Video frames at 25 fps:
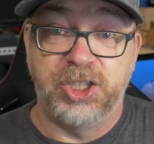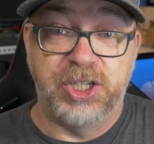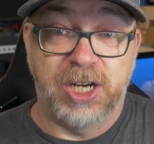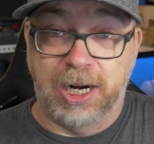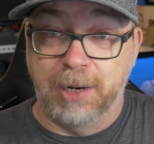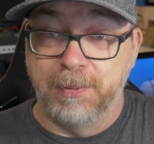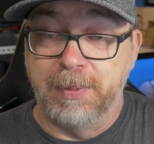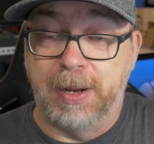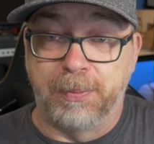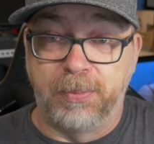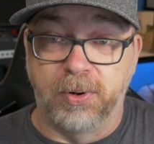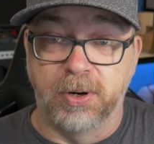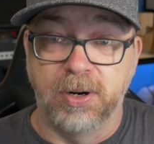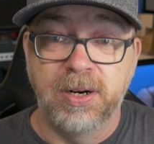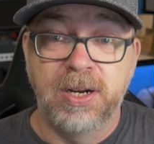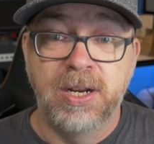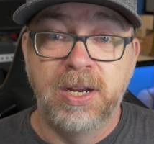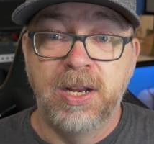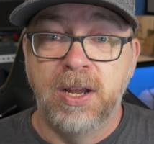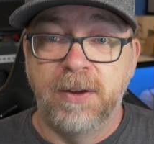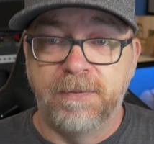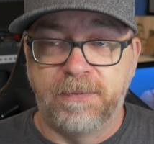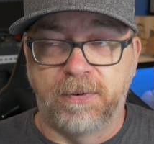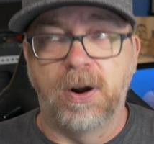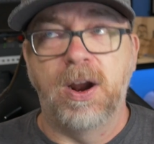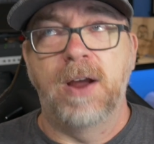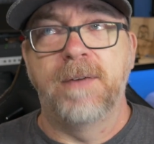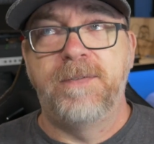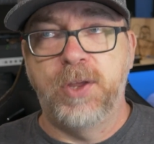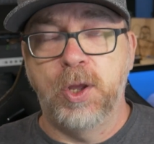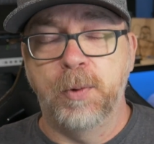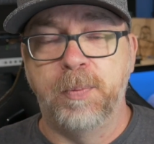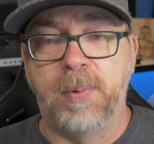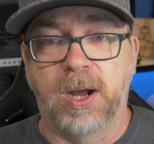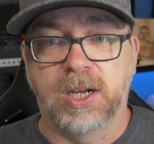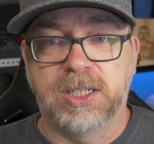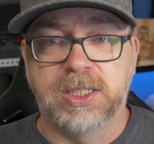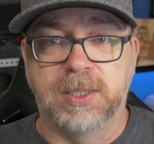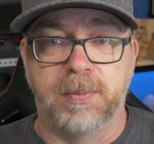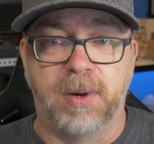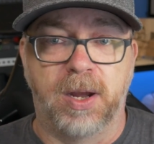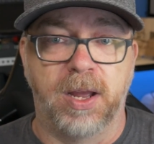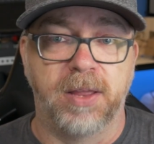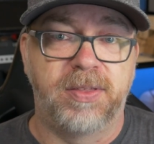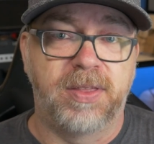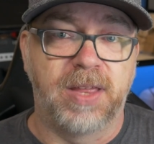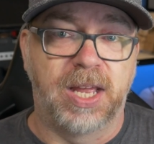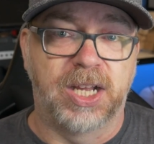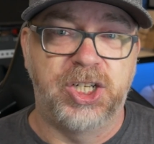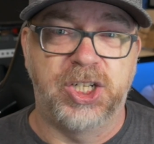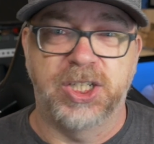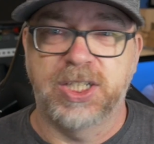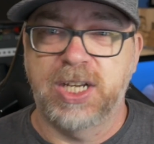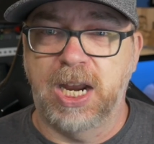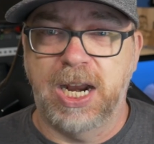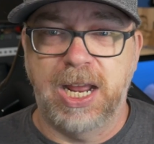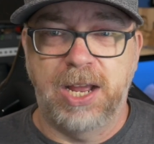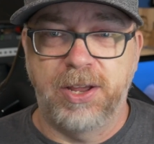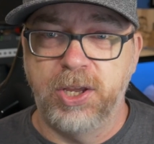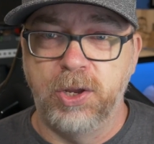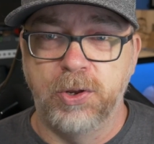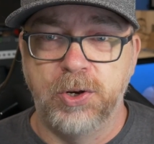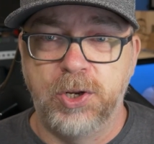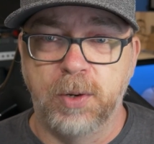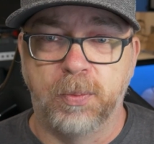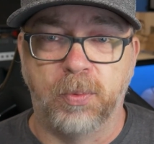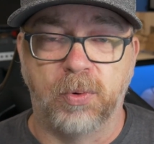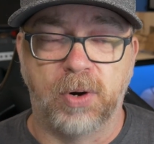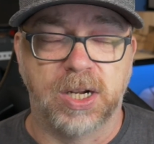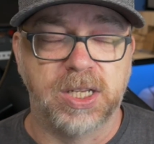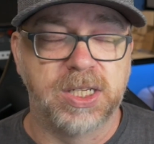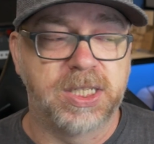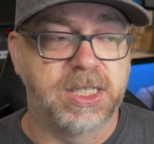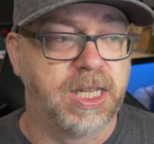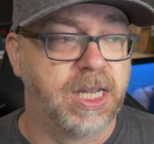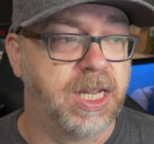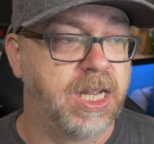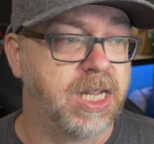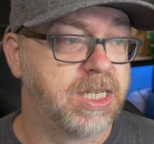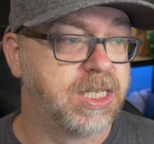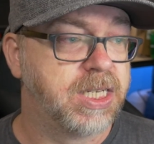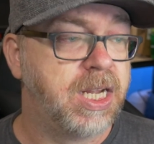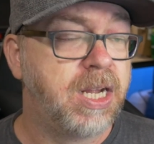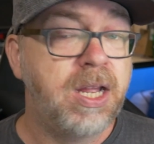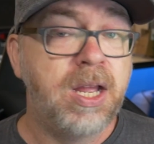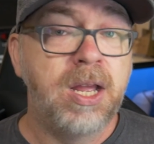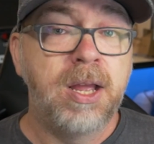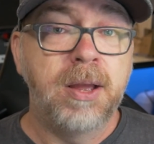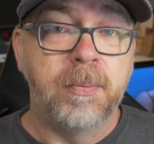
channel member for a few bucks a month. That's just kind of how YouTube runs things.